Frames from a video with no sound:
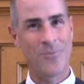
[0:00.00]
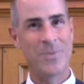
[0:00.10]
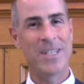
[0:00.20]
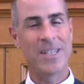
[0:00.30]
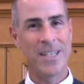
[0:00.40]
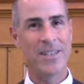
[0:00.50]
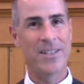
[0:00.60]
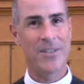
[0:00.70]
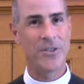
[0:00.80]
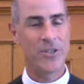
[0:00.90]
in
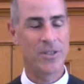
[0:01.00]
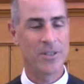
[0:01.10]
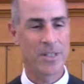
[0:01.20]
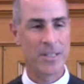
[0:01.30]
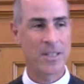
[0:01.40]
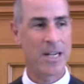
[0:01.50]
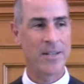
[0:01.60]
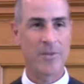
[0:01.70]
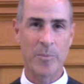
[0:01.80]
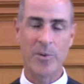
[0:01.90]
literature, it's kind
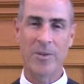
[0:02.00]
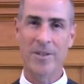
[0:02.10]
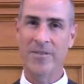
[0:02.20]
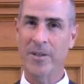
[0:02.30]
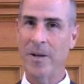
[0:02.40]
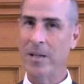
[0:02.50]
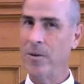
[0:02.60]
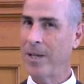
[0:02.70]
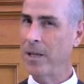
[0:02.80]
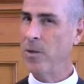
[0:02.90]
of important to figure out,
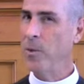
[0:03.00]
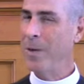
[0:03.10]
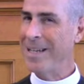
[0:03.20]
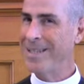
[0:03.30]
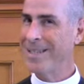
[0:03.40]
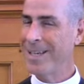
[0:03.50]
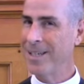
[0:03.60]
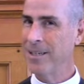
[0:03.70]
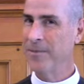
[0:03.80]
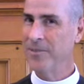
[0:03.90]
okay, who has
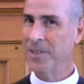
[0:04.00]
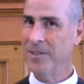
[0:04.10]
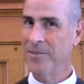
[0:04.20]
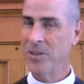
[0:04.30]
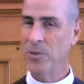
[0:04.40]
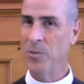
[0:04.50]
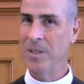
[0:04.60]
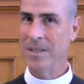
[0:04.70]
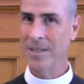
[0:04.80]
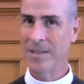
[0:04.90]
standing to forgive and who
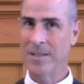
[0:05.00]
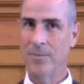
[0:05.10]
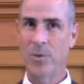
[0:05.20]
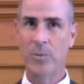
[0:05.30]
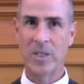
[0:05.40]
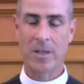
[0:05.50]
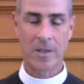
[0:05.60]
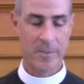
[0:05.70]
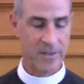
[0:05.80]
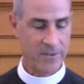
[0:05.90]
doesn't when we
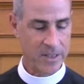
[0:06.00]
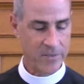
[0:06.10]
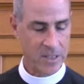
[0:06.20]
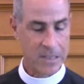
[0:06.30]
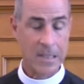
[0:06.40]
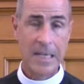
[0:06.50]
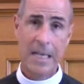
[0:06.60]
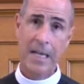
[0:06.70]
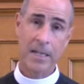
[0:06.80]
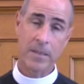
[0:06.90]
talk about forgiveness.
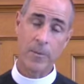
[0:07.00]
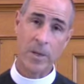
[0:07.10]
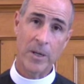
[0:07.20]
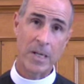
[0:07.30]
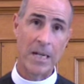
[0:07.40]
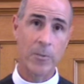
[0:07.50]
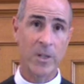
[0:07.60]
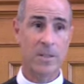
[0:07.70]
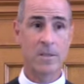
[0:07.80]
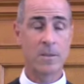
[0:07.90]
And so what I kind of
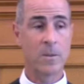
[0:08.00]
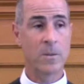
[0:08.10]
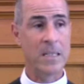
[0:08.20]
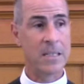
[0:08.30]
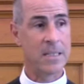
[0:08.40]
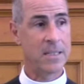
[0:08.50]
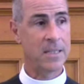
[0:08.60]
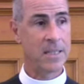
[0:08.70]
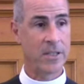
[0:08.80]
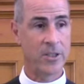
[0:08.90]
want to do in
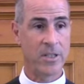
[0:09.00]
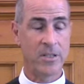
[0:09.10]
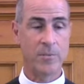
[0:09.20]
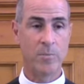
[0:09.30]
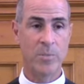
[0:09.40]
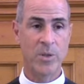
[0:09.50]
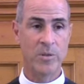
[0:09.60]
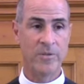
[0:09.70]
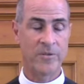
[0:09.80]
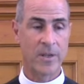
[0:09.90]
this section is
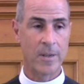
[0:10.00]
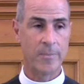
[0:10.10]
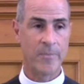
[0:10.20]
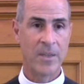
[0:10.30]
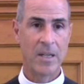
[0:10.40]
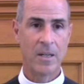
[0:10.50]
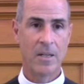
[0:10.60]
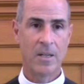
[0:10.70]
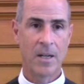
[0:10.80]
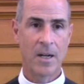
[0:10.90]
move from
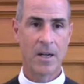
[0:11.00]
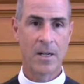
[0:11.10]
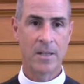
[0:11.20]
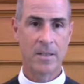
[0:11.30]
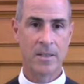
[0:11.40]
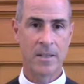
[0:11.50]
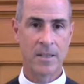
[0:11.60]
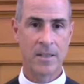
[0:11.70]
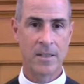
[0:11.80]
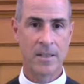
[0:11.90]

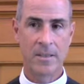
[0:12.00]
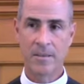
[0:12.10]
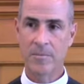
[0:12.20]
the